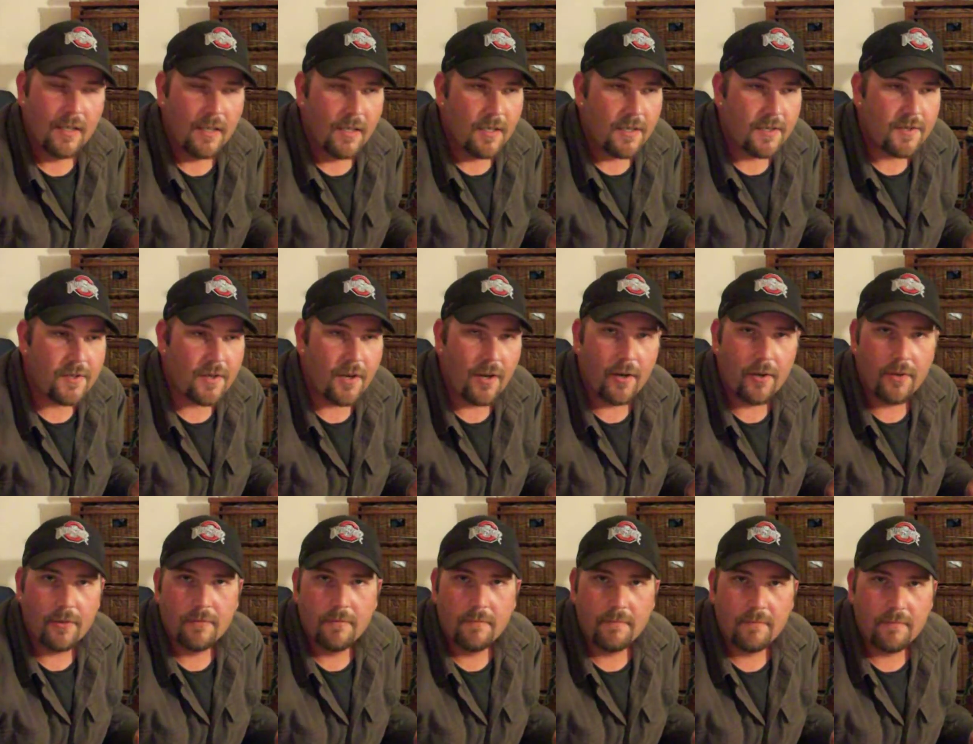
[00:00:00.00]

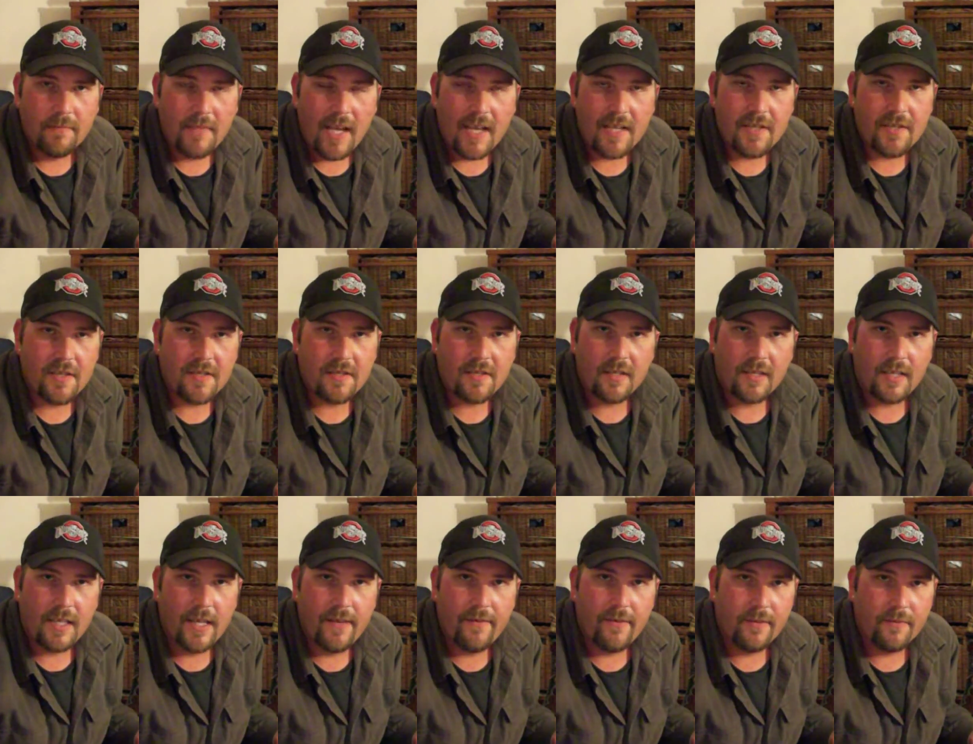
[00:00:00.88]
So that's just a
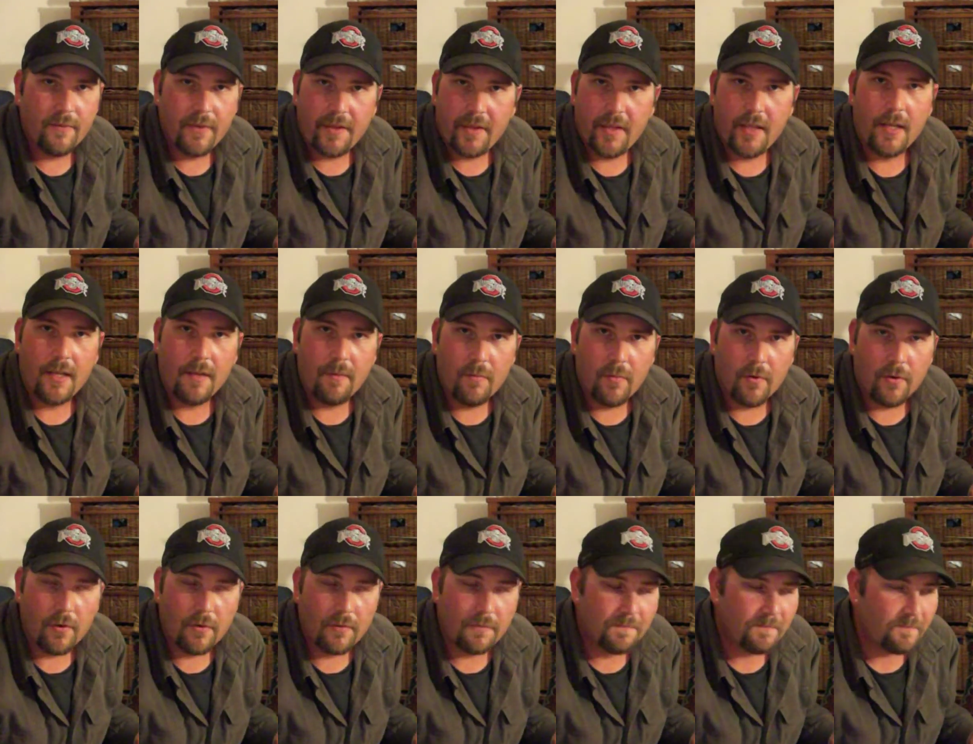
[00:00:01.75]
given with any
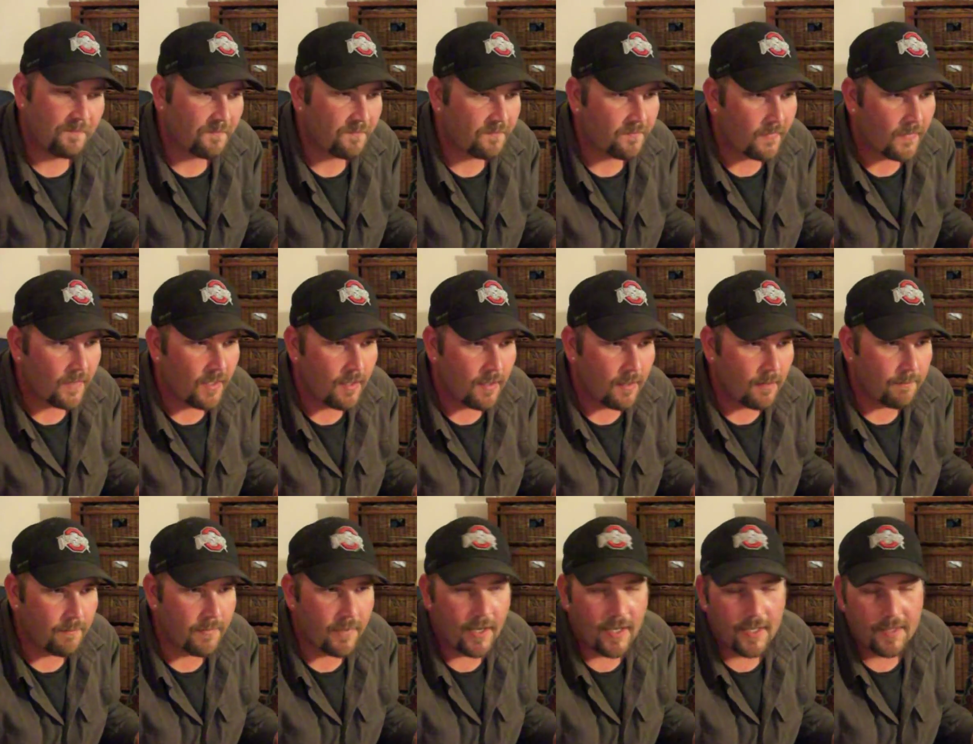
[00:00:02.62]
bowl.
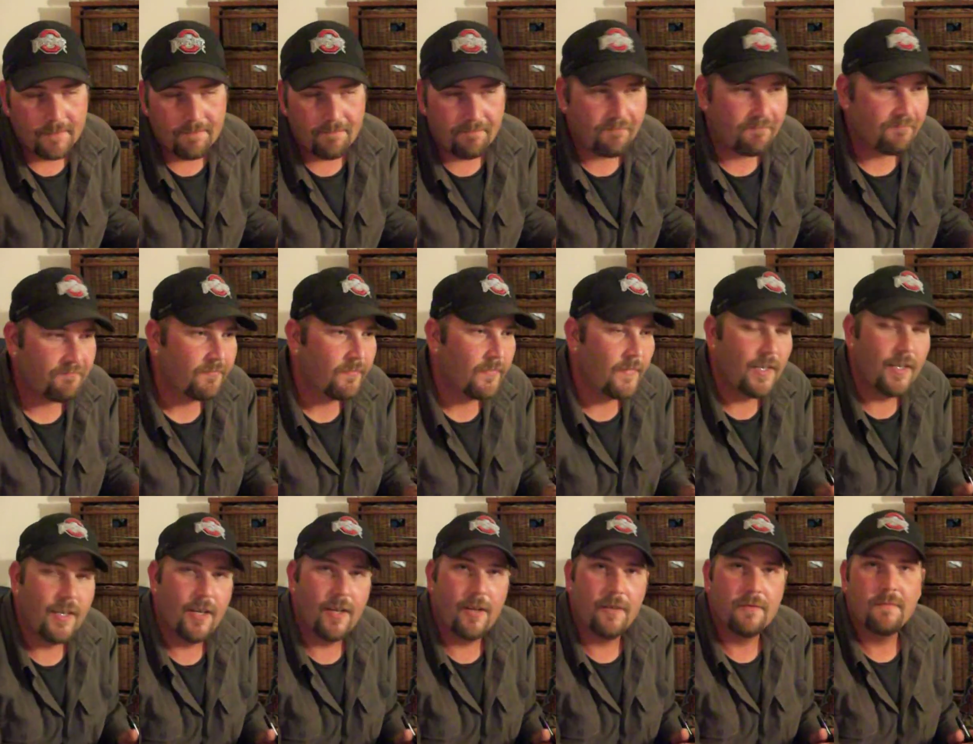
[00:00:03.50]
But
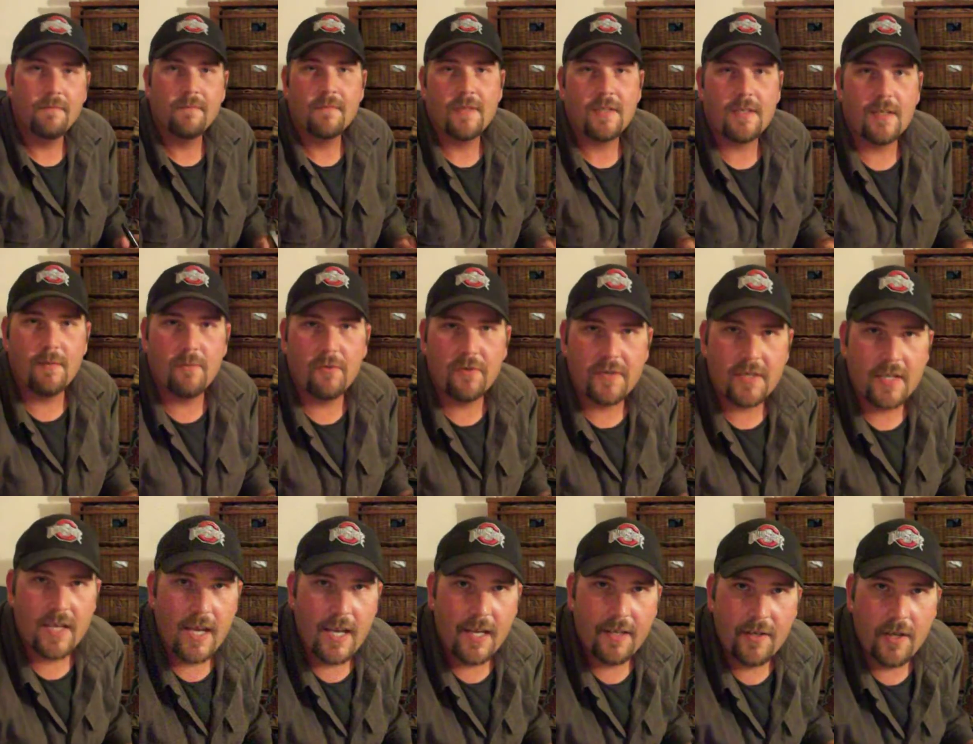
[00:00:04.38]
you know, some will
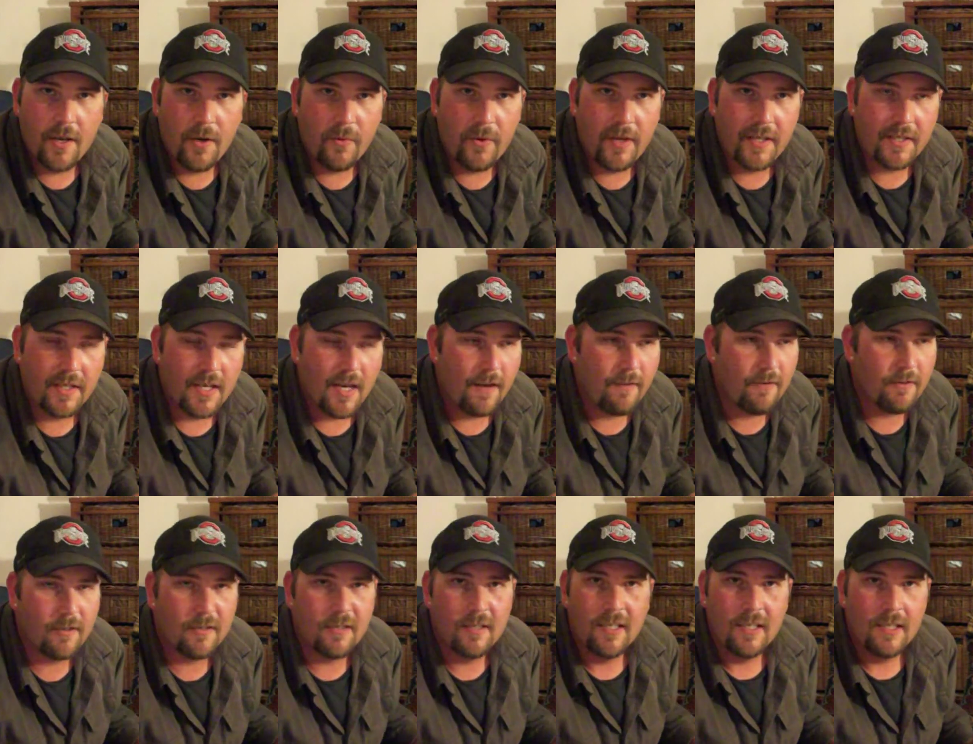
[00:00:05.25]
say no wind
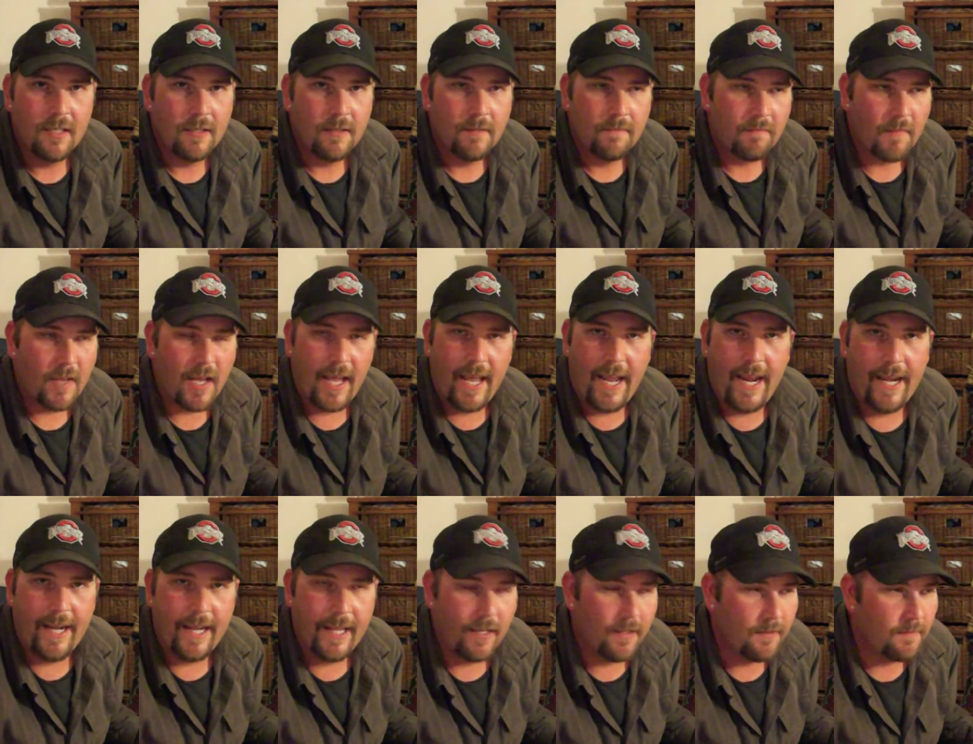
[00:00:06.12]
cover. I
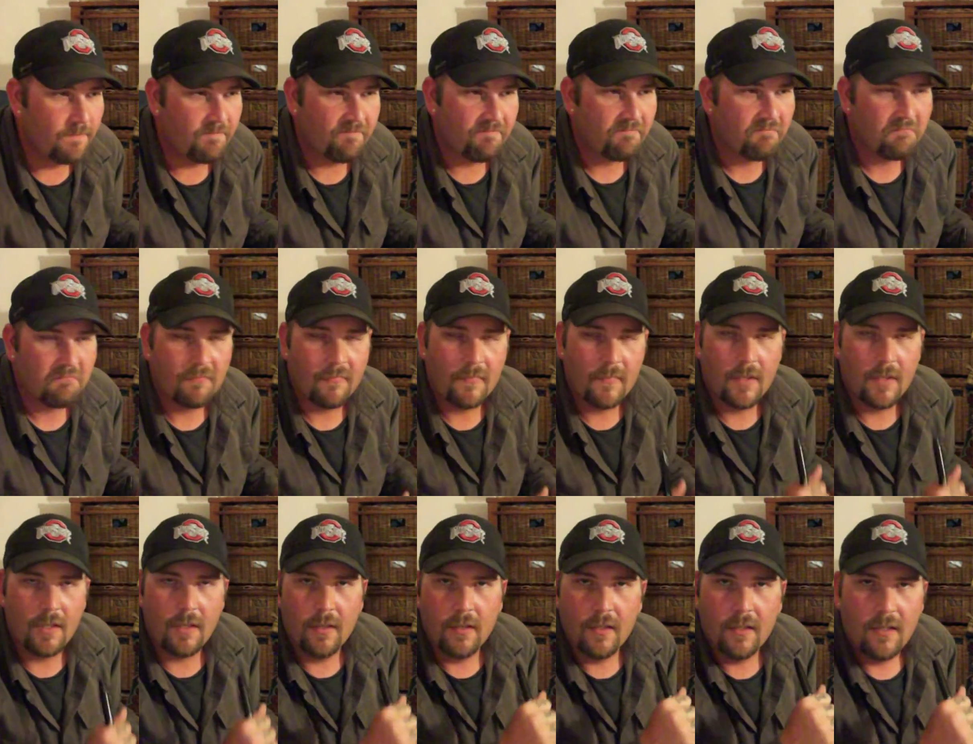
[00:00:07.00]
hate it.
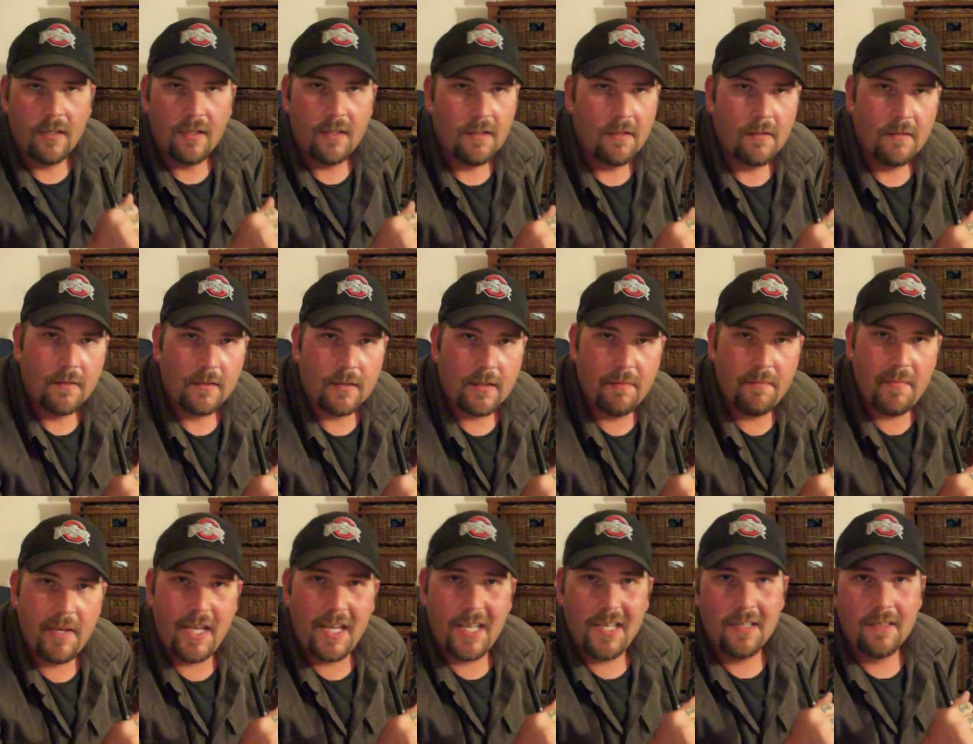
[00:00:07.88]
To
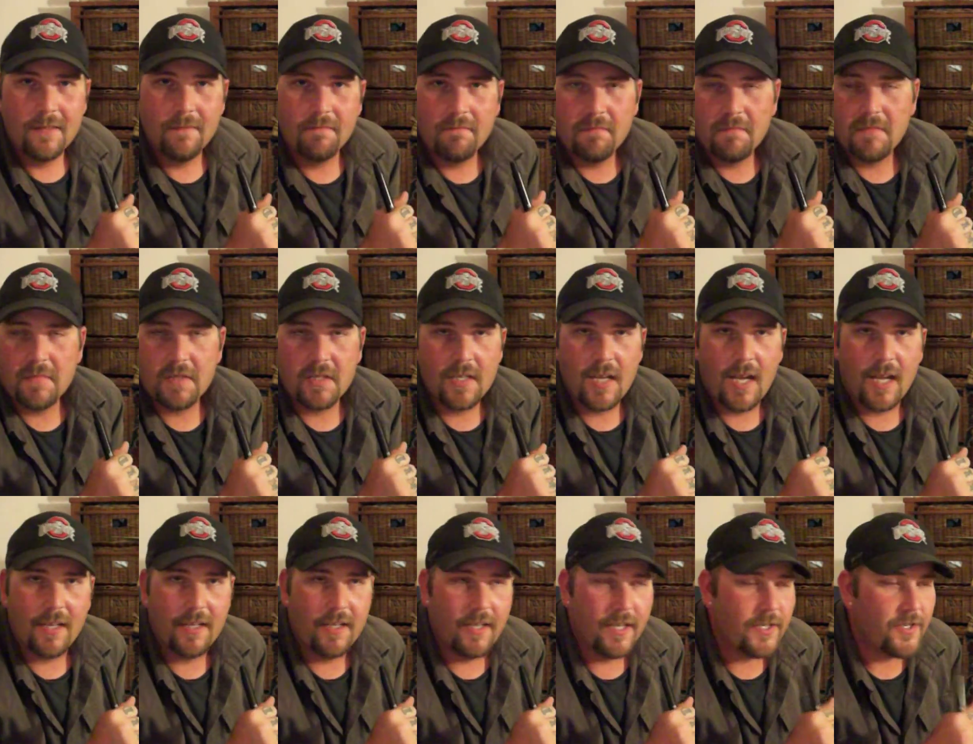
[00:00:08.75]
me, it's
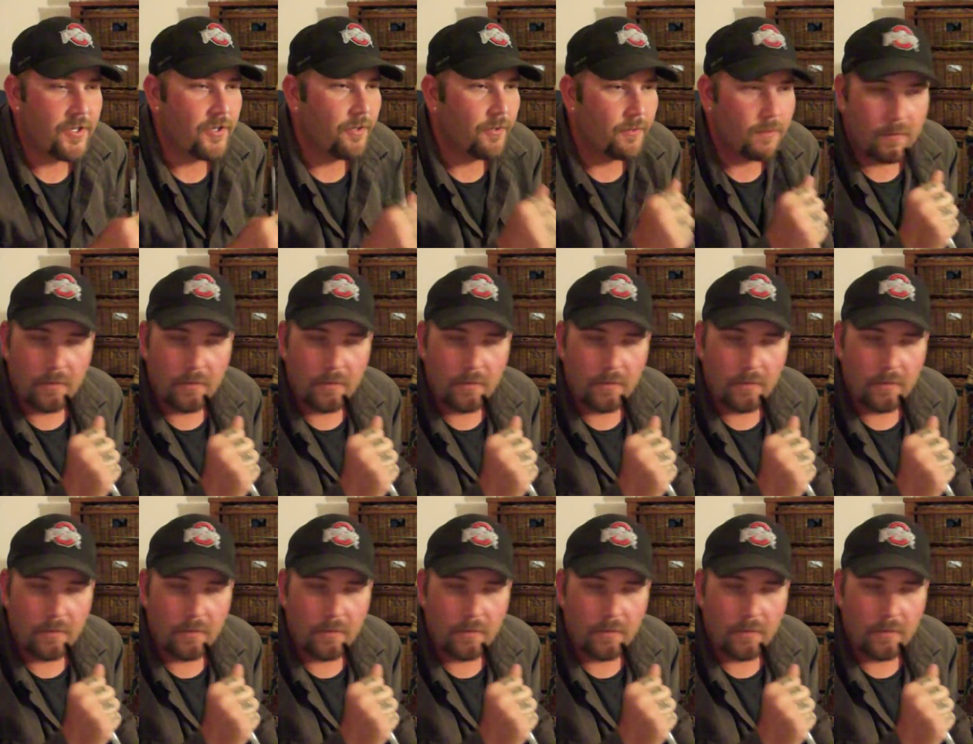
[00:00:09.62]
not an issue.